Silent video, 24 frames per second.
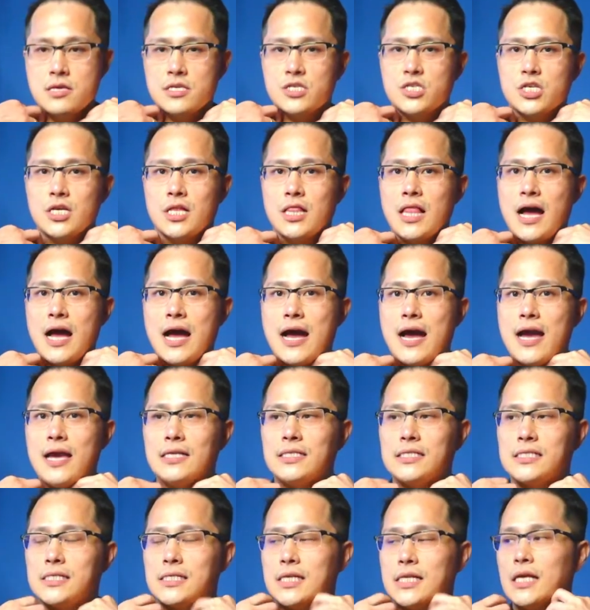
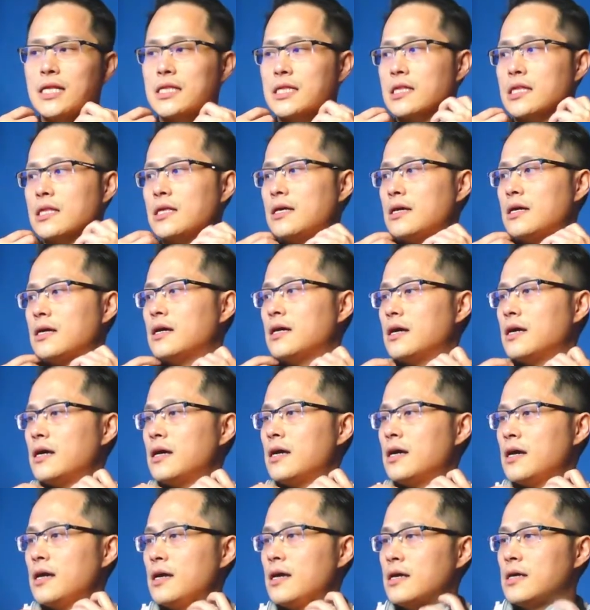6th.
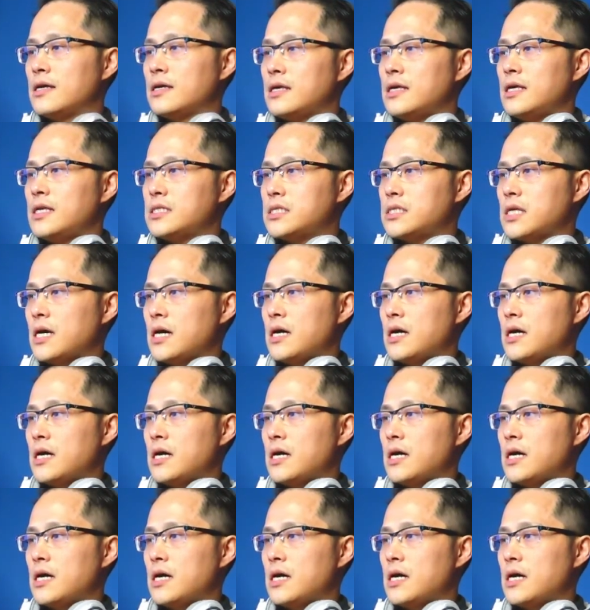It's